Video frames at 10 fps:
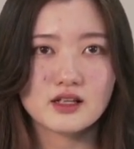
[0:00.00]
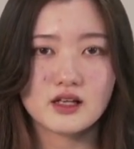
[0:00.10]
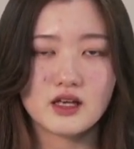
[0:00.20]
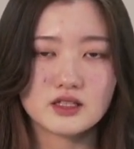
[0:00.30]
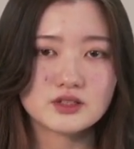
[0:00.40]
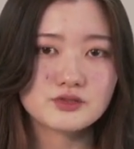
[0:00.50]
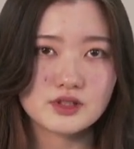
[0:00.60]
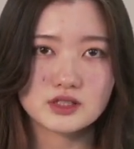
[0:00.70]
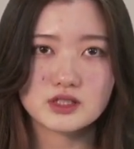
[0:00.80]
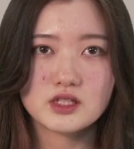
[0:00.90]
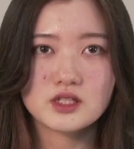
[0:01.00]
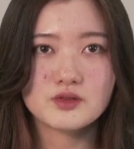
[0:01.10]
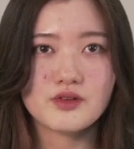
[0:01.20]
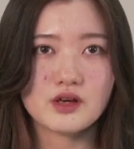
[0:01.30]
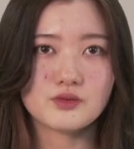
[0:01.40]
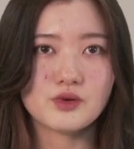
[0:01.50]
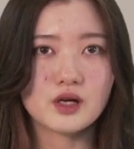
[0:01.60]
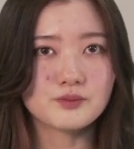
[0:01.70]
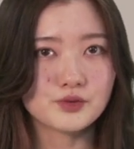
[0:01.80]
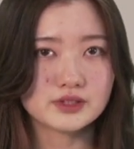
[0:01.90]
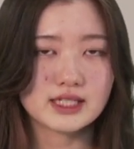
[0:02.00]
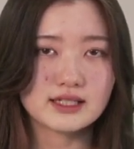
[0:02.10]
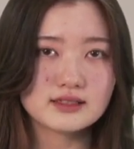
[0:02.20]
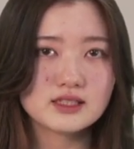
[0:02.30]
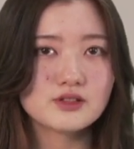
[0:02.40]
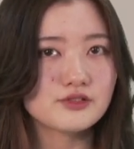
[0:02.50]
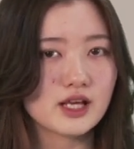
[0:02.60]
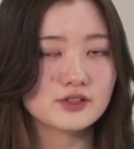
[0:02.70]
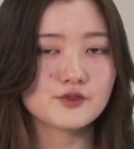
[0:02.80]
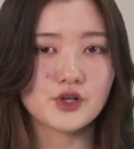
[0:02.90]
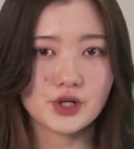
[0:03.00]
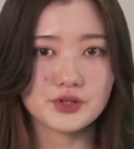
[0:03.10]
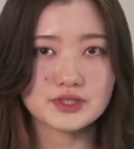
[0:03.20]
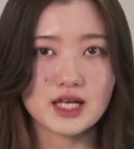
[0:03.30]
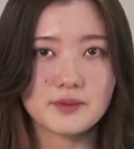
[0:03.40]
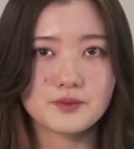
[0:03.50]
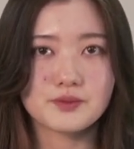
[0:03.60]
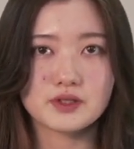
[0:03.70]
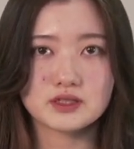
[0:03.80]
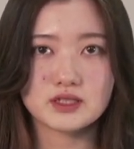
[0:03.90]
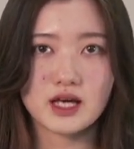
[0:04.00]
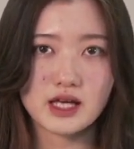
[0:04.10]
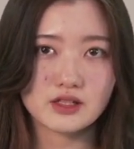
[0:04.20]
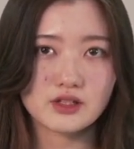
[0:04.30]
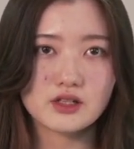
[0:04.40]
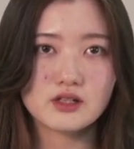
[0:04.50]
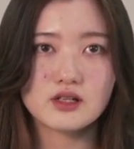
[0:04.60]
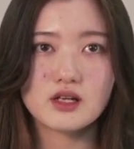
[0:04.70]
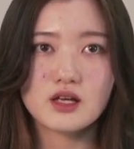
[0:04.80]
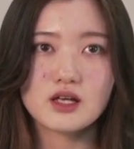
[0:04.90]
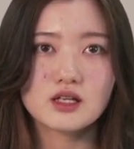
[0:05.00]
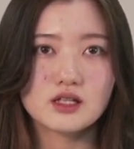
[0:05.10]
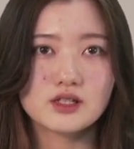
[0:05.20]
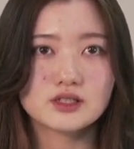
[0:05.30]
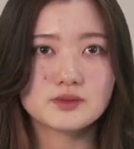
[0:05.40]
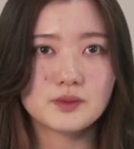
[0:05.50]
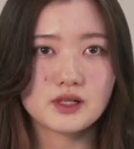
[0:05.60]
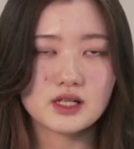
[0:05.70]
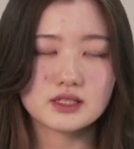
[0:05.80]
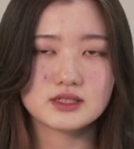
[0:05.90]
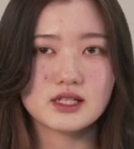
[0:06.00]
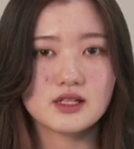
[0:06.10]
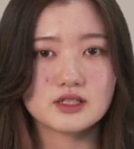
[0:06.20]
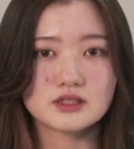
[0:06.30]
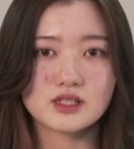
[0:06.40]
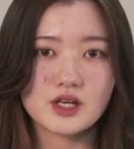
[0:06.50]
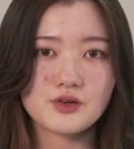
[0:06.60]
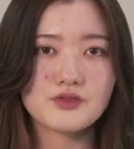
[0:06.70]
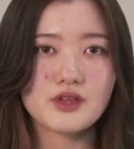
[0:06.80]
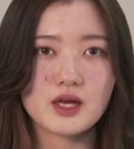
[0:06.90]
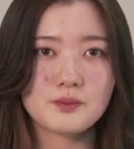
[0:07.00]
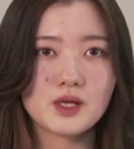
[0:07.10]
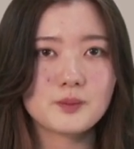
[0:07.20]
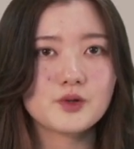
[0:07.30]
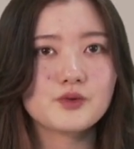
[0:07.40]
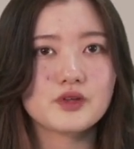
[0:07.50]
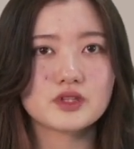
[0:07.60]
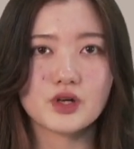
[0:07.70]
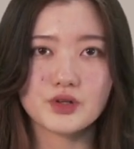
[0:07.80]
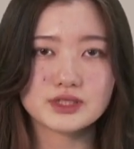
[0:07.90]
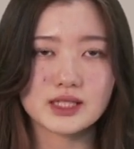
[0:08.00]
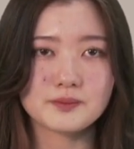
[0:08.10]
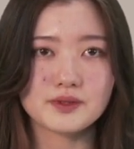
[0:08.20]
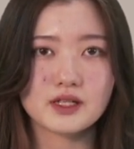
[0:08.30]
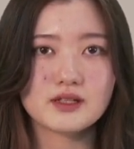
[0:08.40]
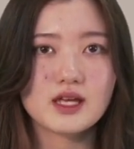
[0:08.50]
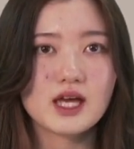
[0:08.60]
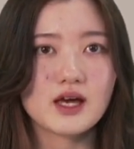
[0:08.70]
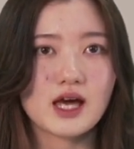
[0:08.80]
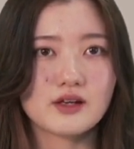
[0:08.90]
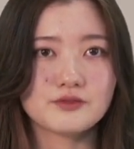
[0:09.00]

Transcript: As a reason that why mortality rate for O-type was higher is because it is known that people with O-type blood have